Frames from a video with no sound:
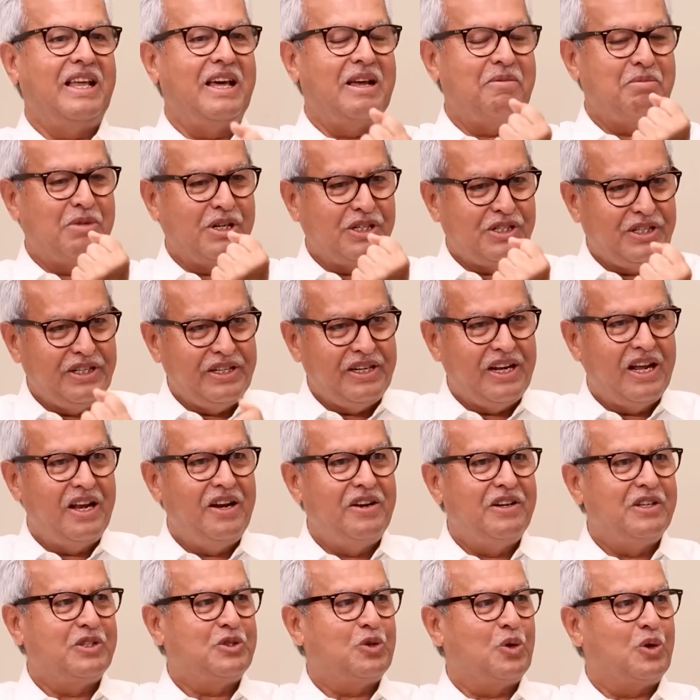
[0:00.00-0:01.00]
their
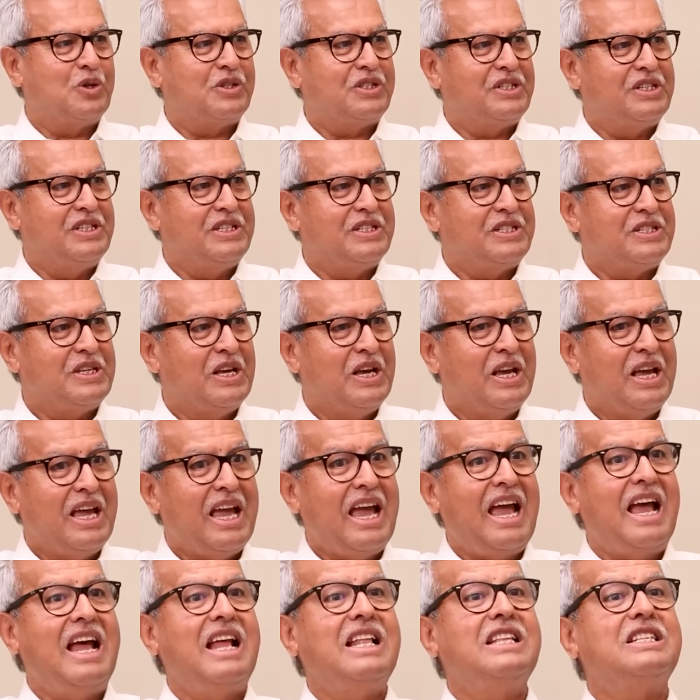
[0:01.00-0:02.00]
material
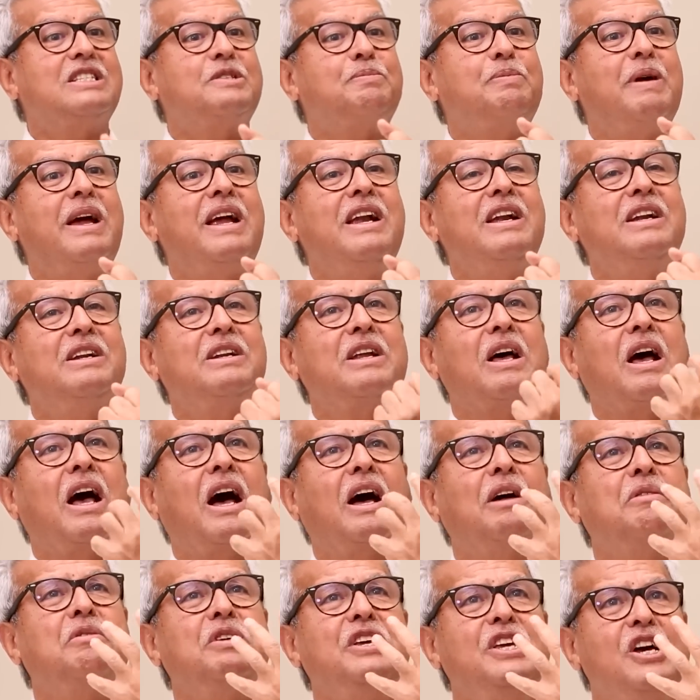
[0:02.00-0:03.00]
resources, and spent
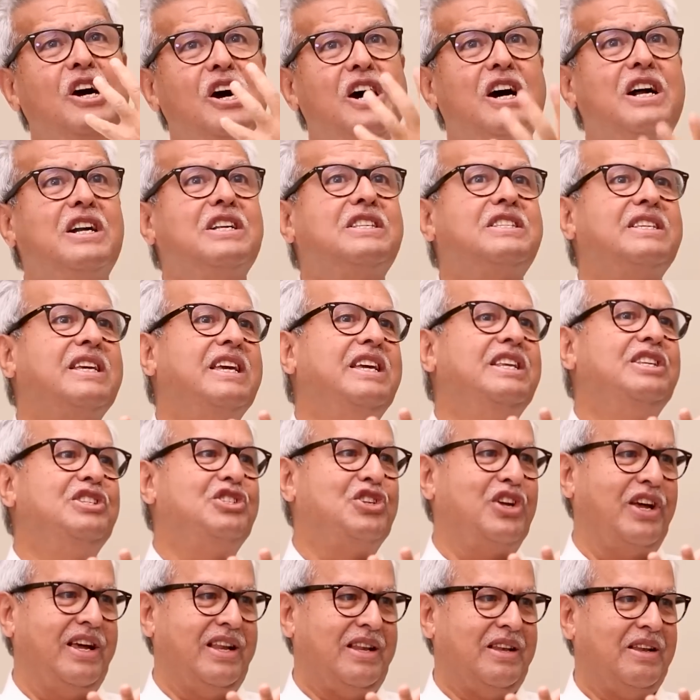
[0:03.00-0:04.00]
years in
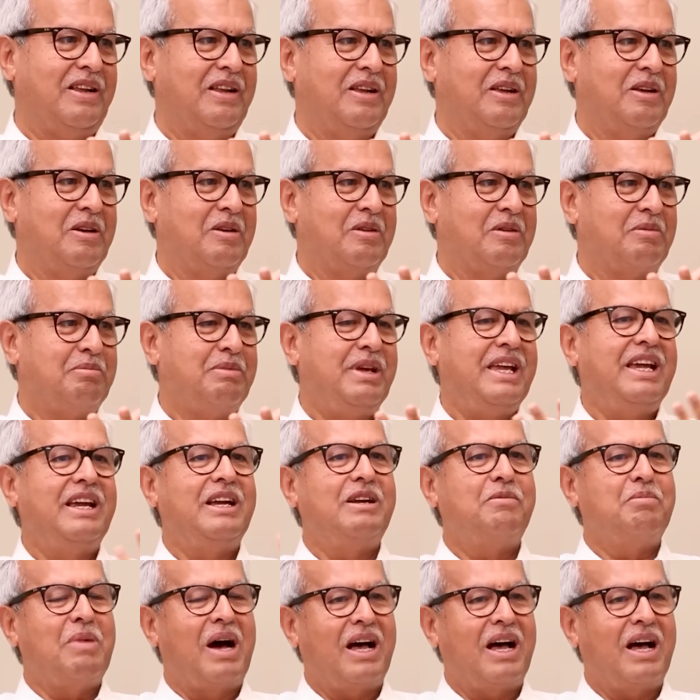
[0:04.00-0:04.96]
jail. Be it